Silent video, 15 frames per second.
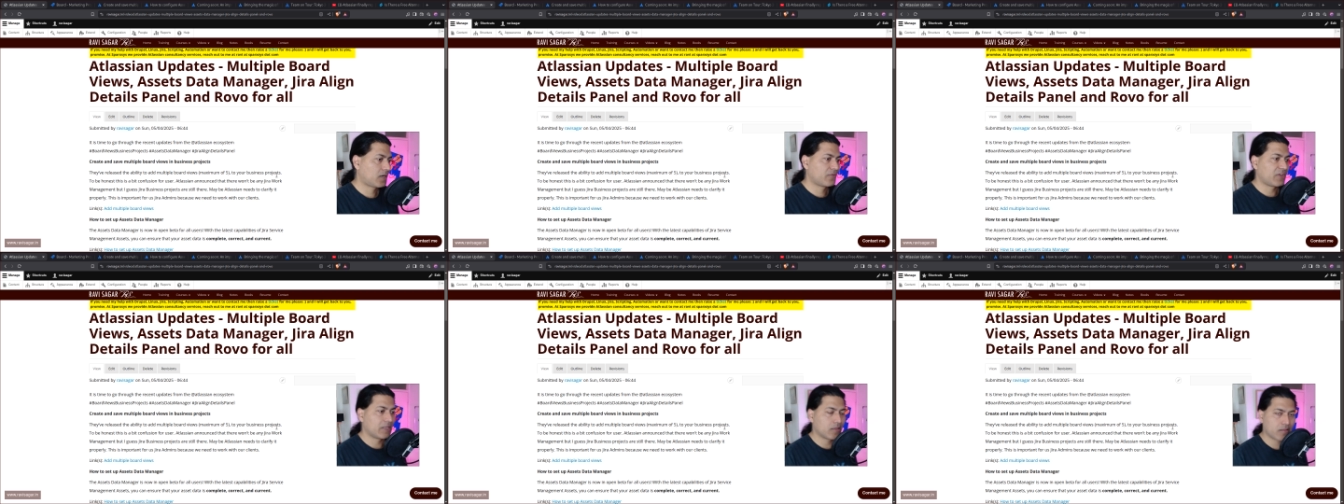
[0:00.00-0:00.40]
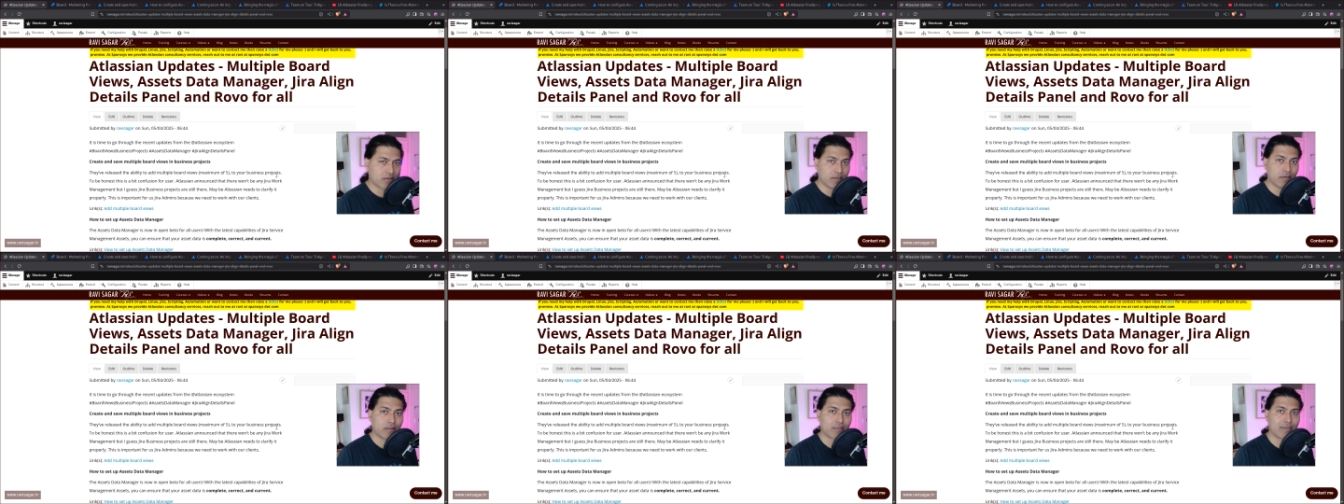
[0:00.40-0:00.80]
And when I
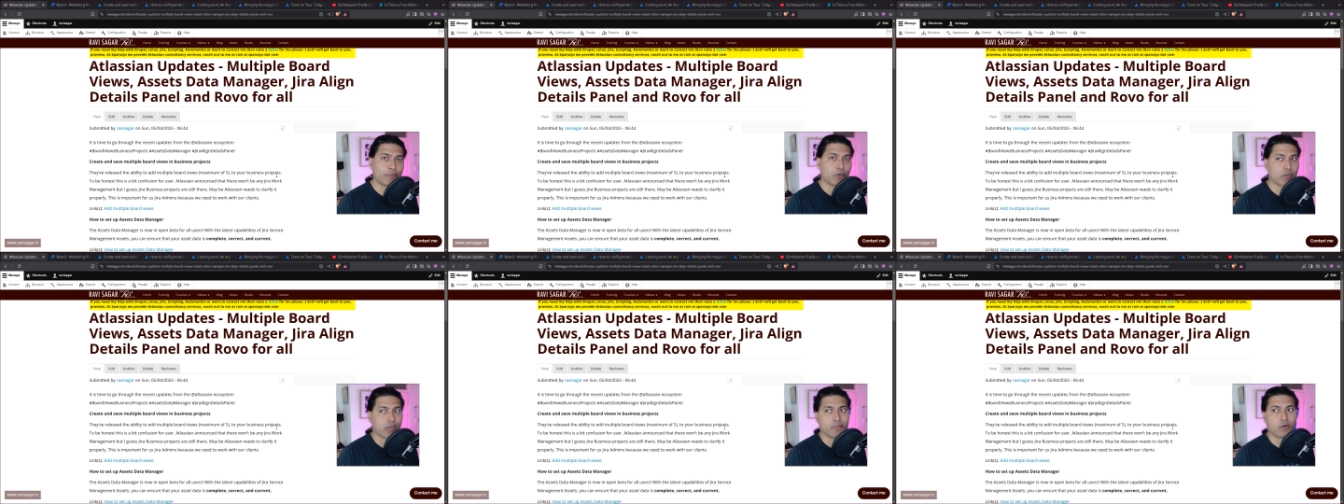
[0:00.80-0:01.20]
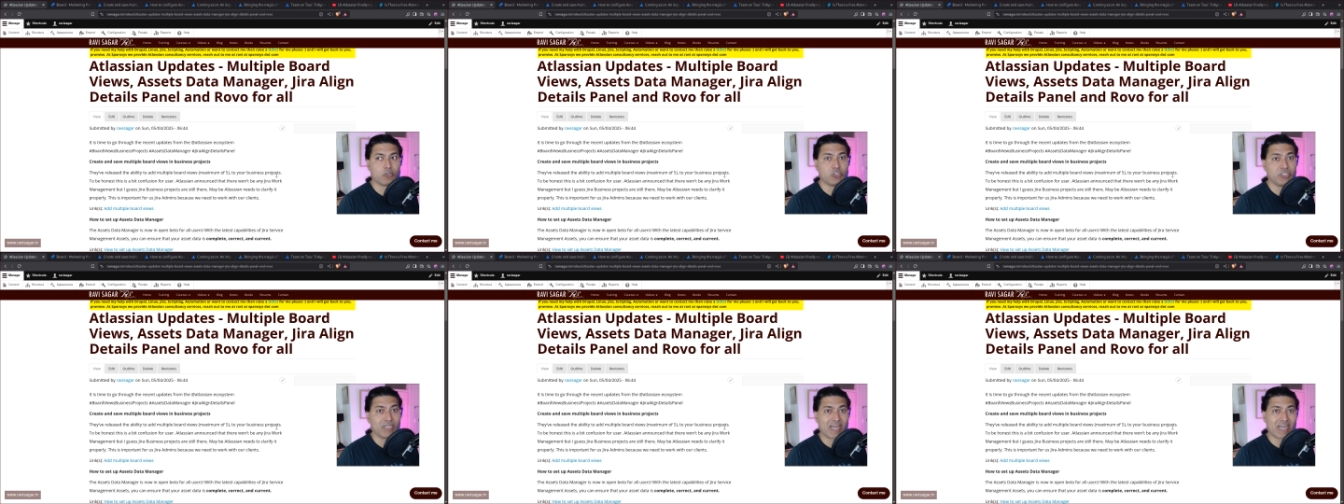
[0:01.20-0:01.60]
say us, I'm talking
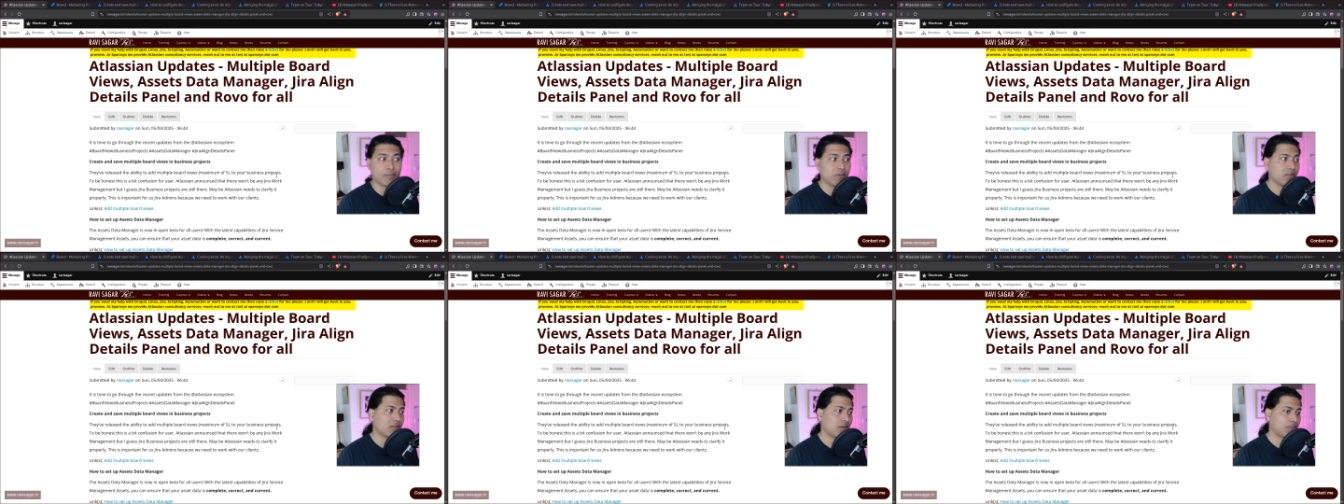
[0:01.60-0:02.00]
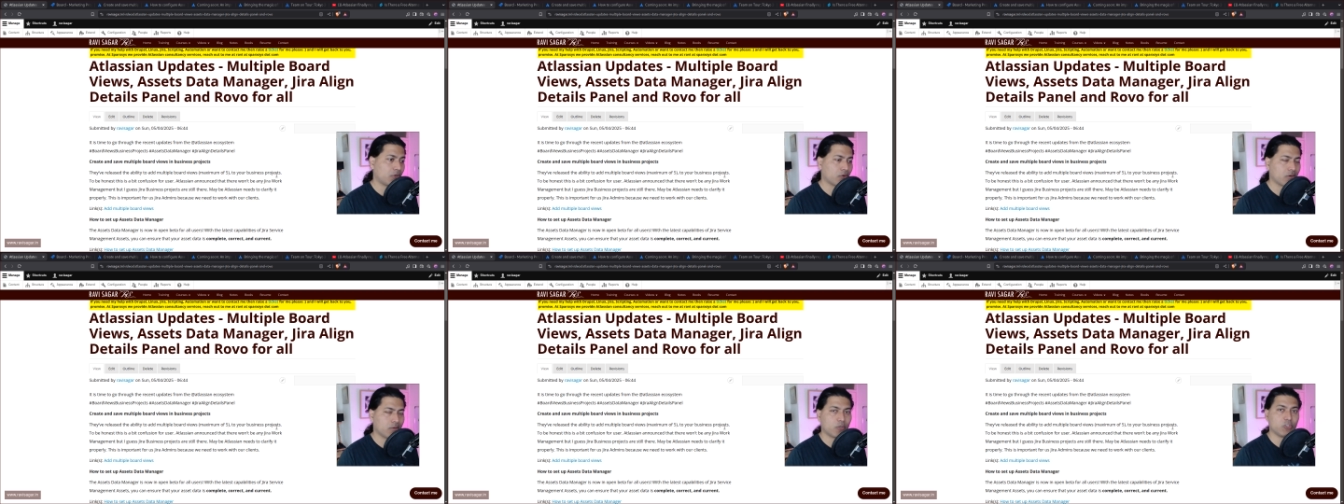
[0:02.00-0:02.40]
about Jira admins,
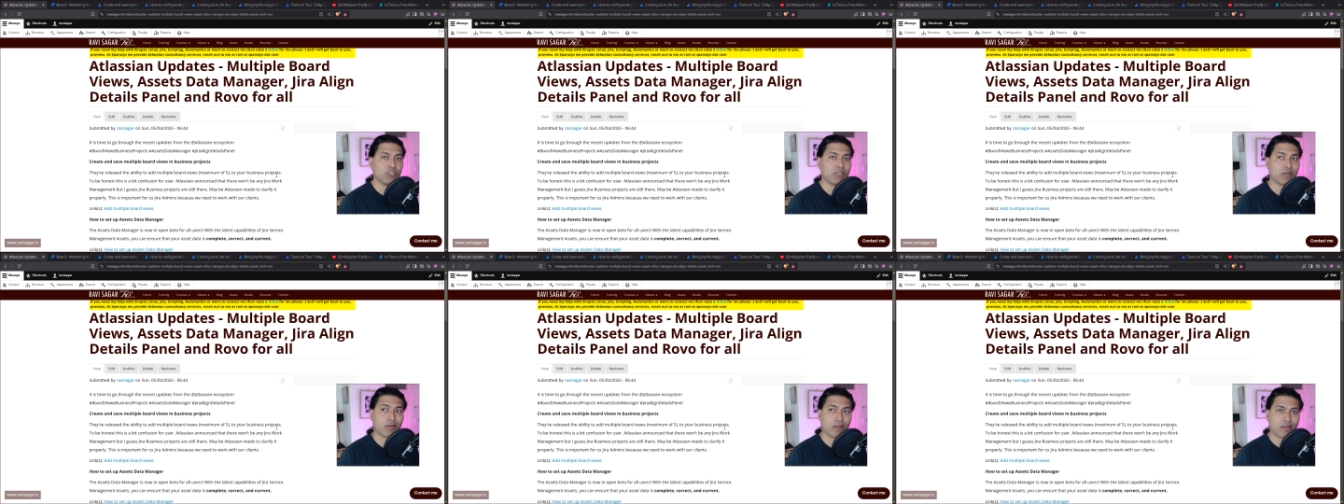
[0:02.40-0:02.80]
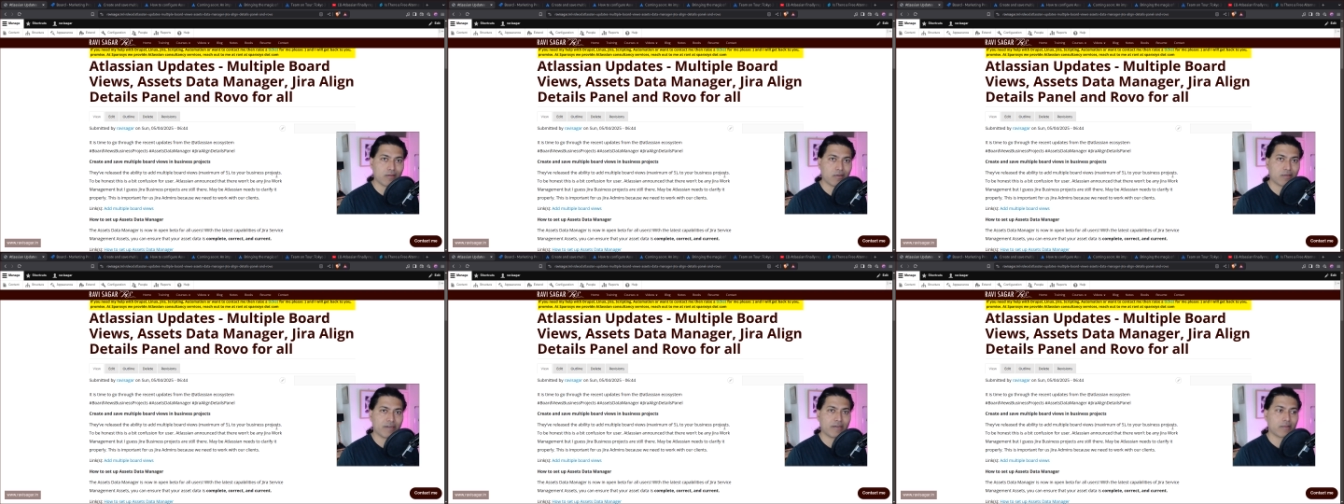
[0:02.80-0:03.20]
I'm talking about Jira
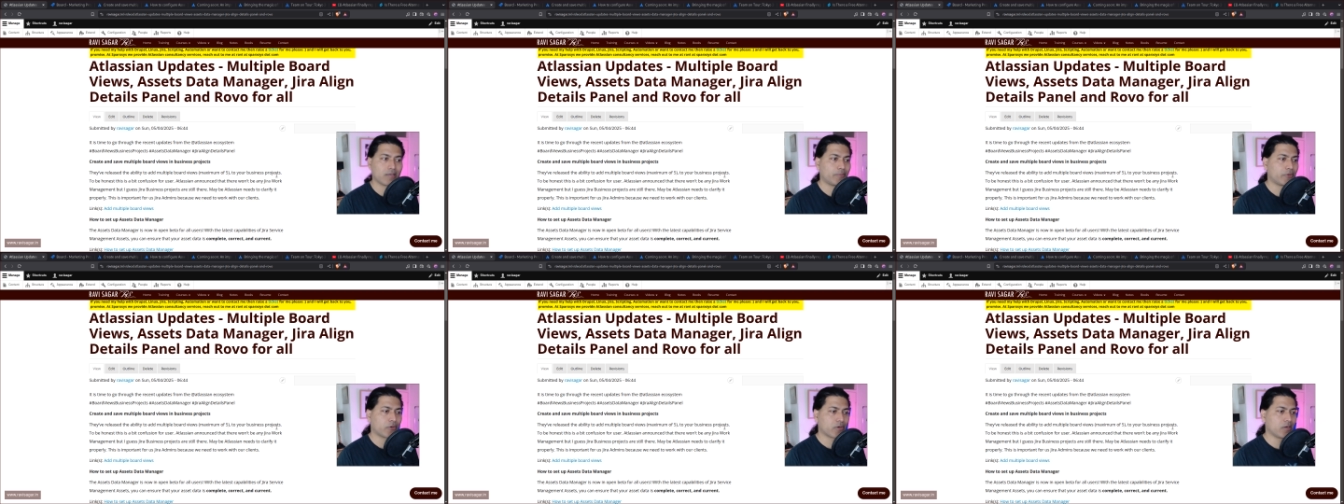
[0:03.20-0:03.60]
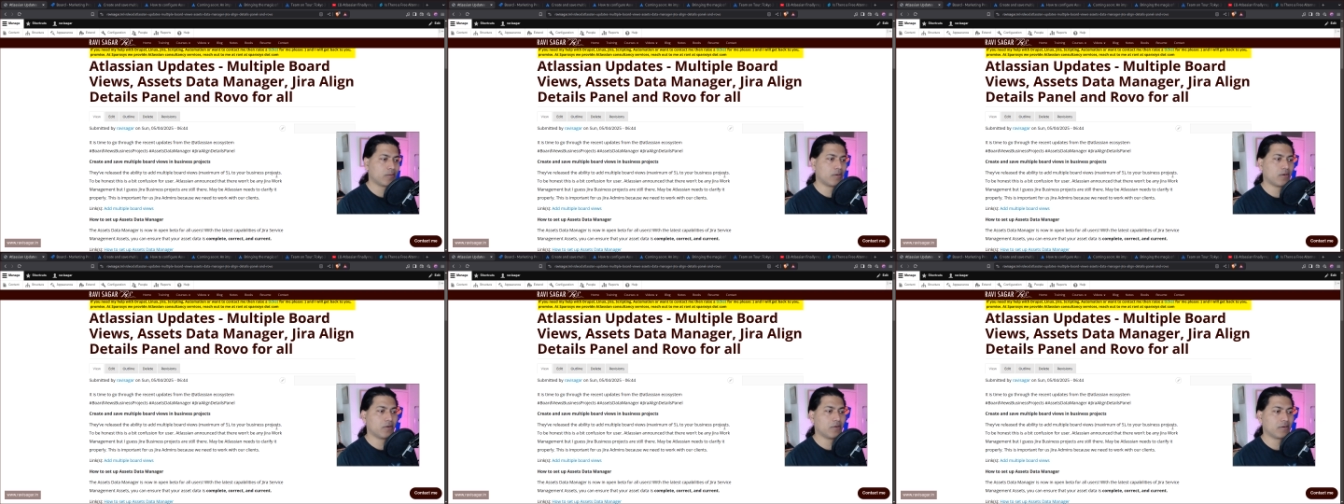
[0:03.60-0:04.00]
consultants, I'm
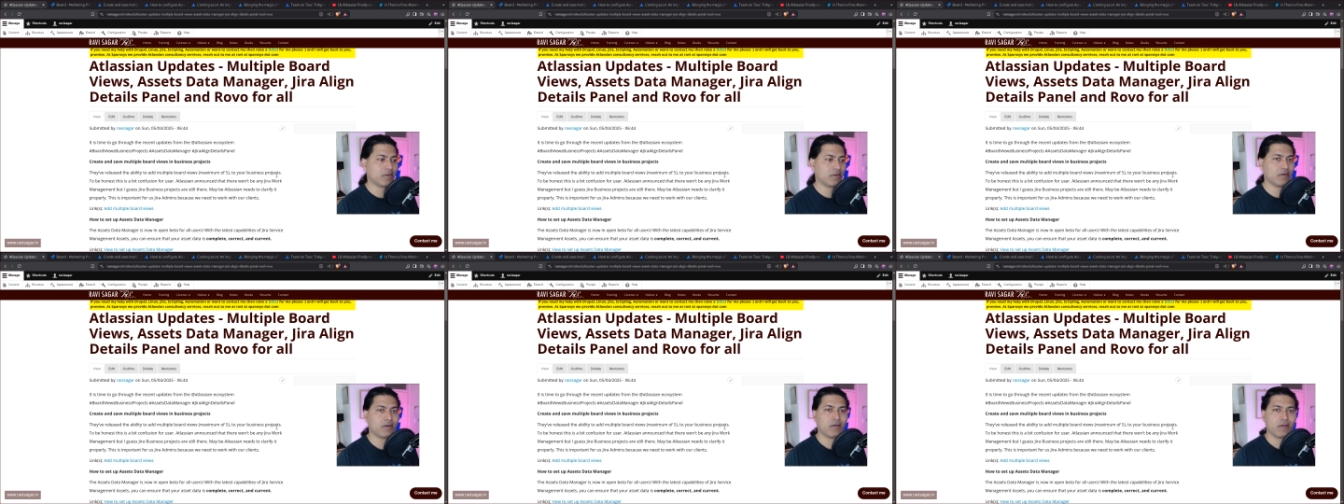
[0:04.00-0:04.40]
talking about